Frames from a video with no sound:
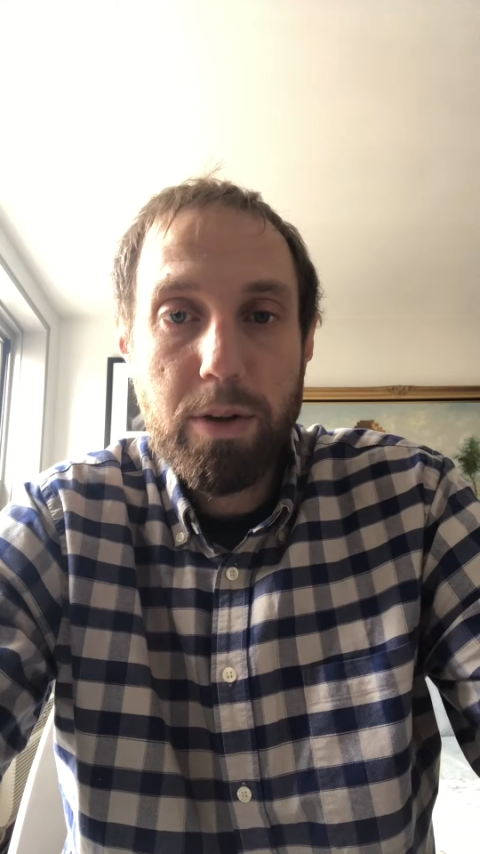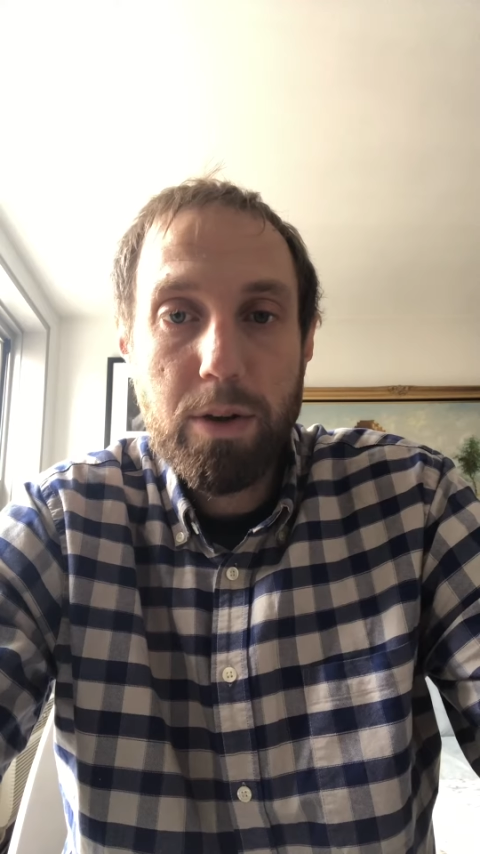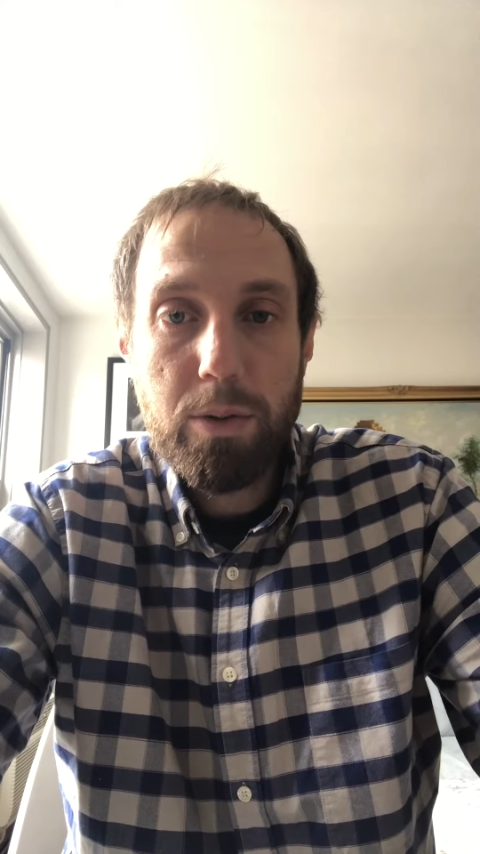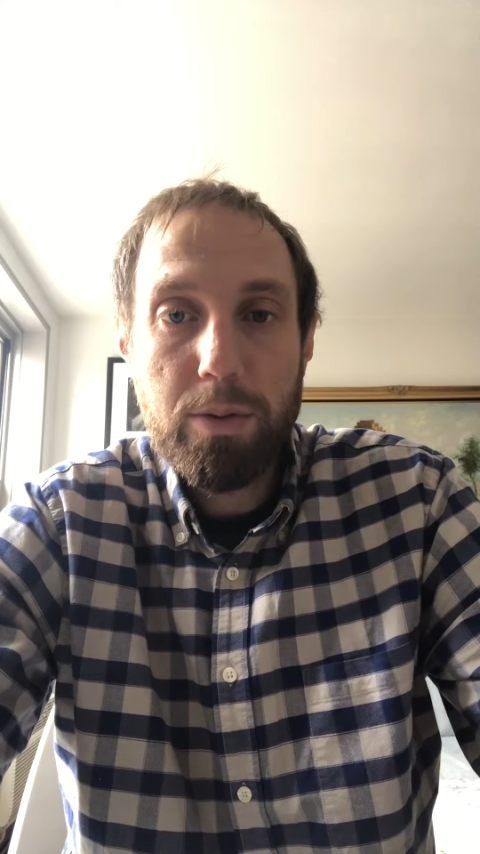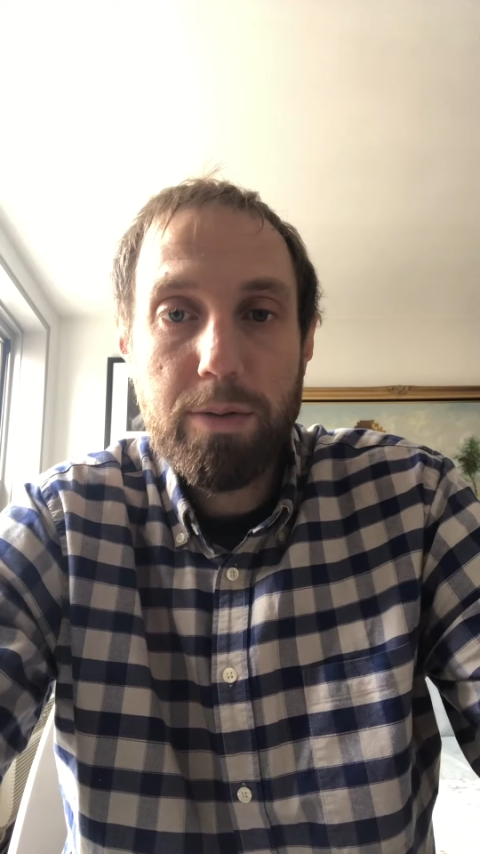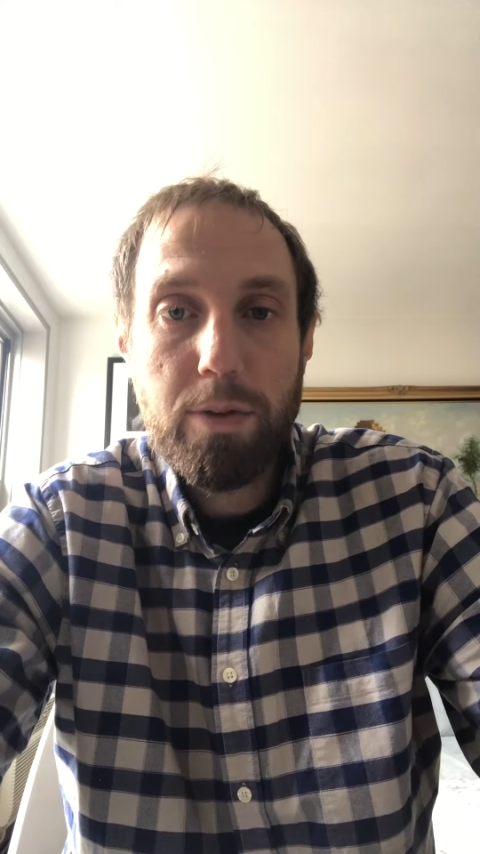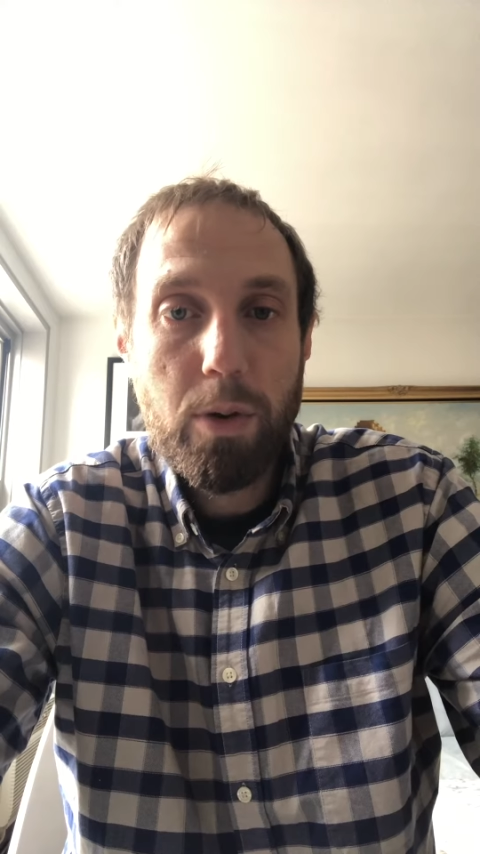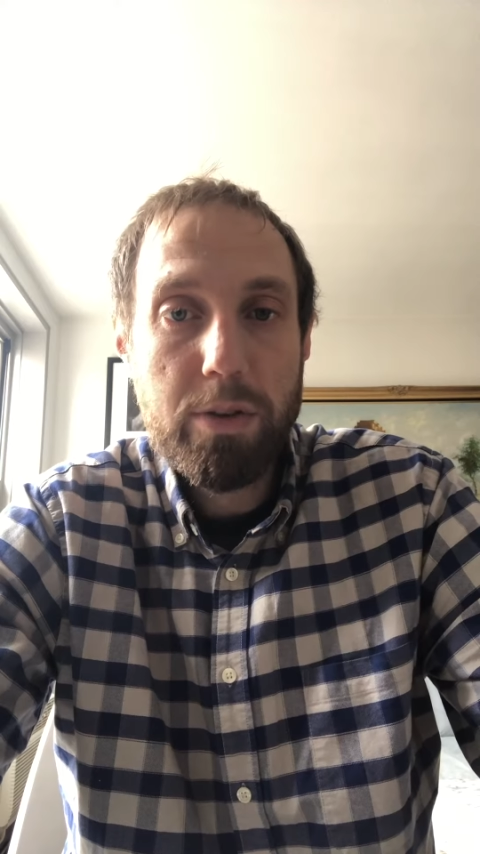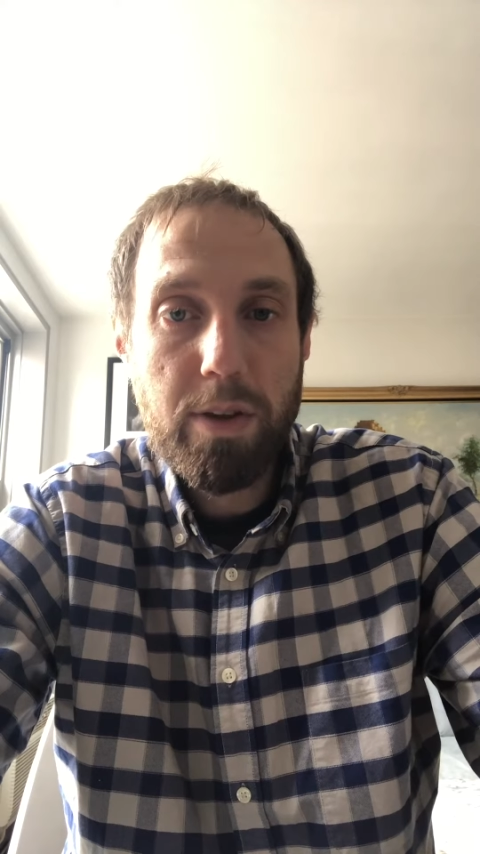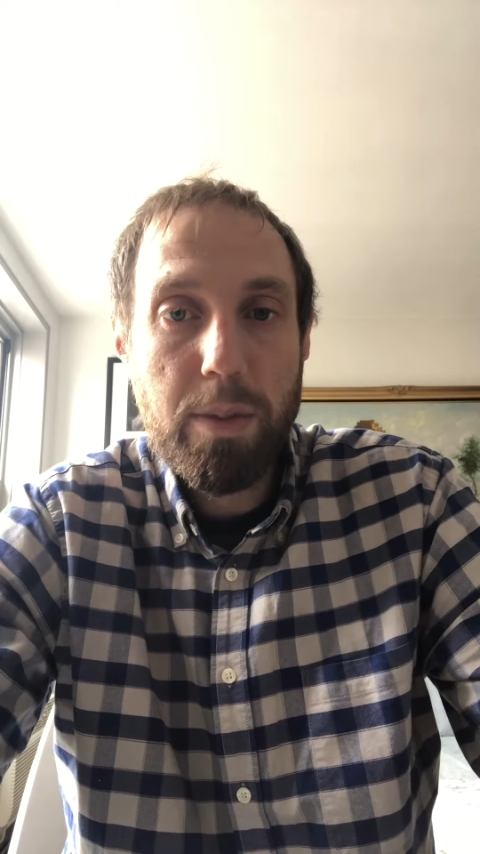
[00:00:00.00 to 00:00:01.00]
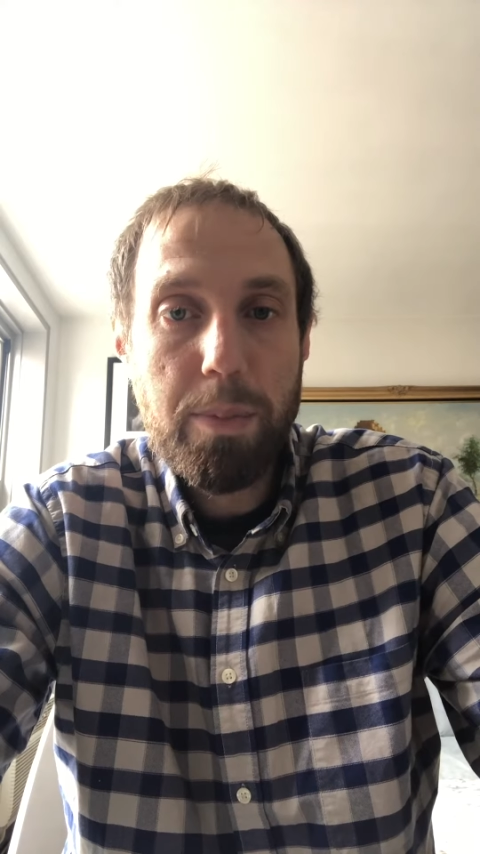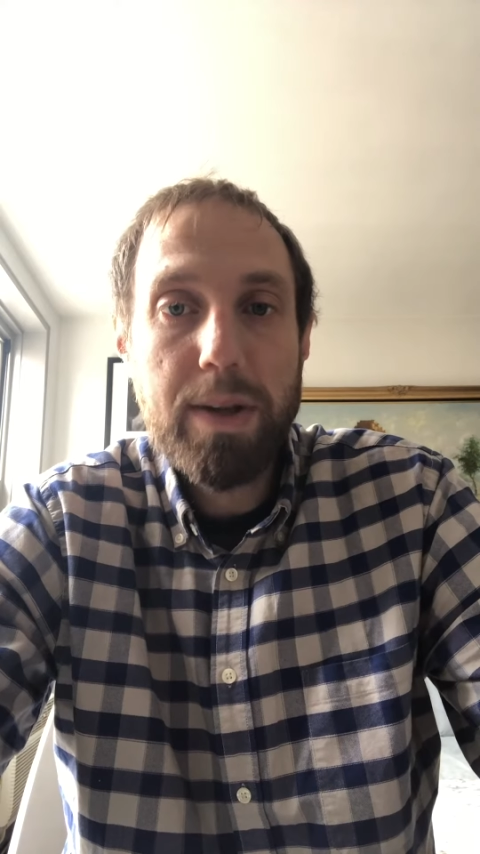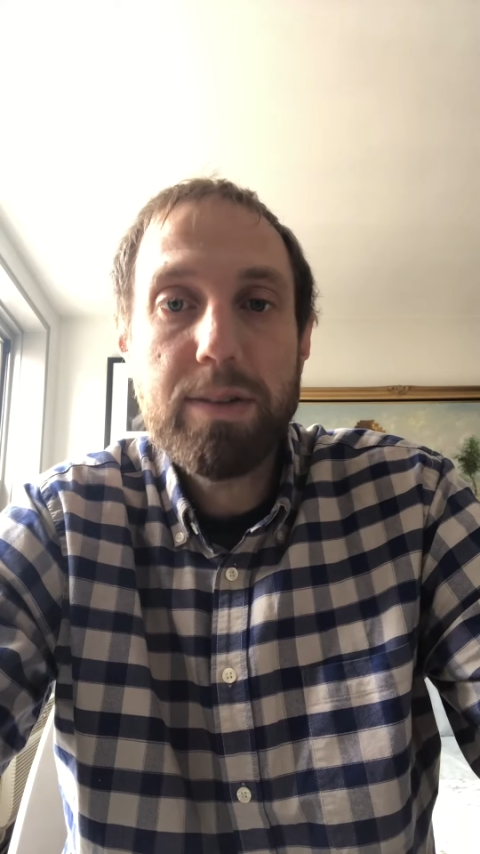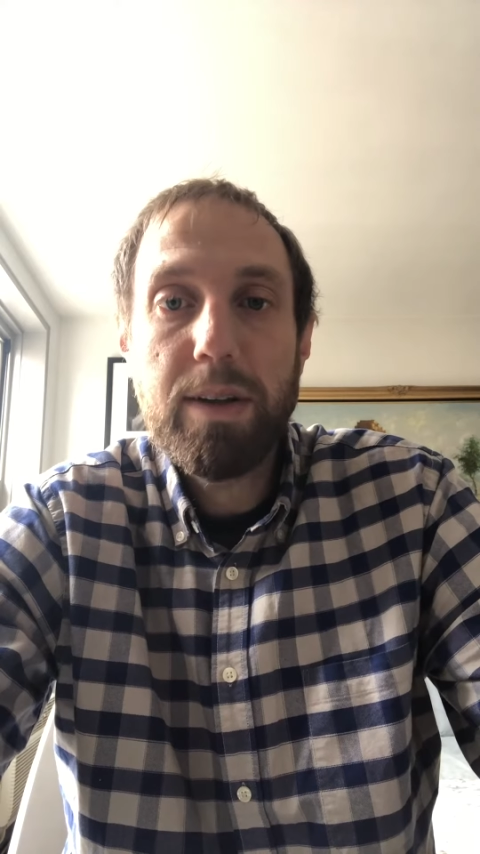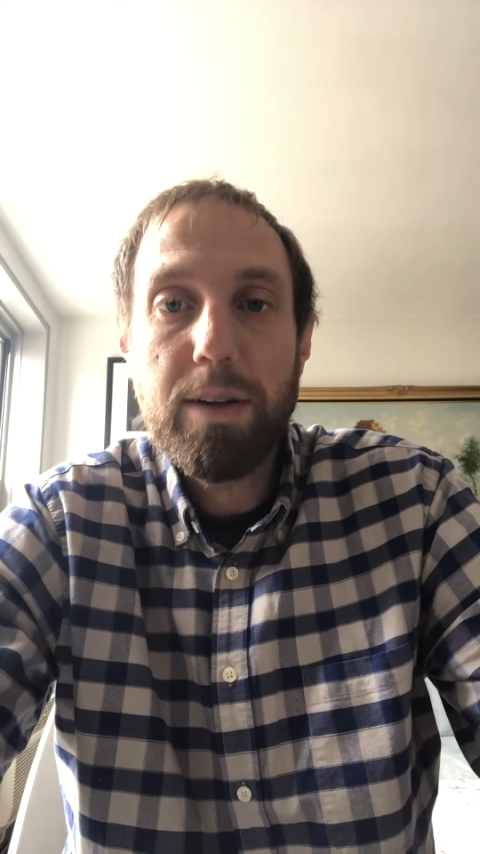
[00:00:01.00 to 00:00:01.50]
know, focus on the
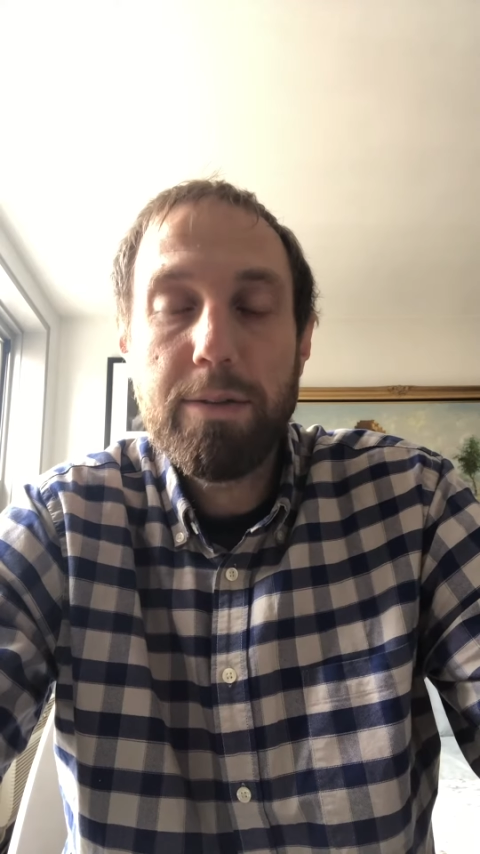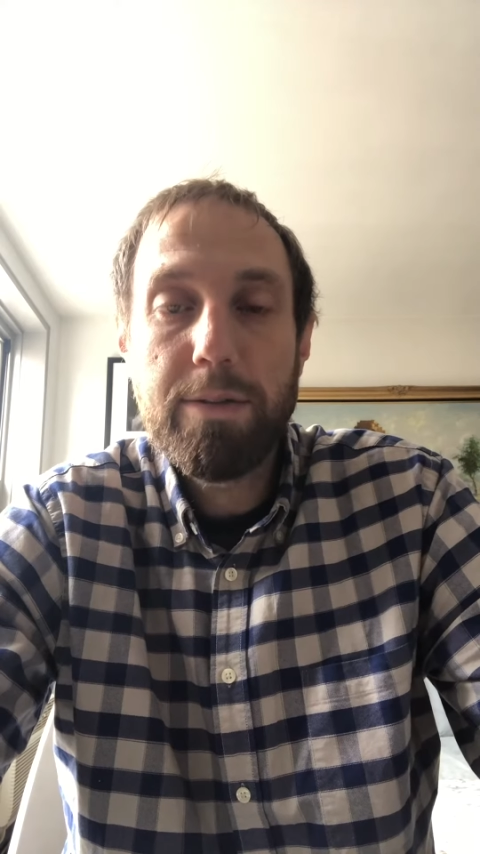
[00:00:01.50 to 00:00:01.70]
blessing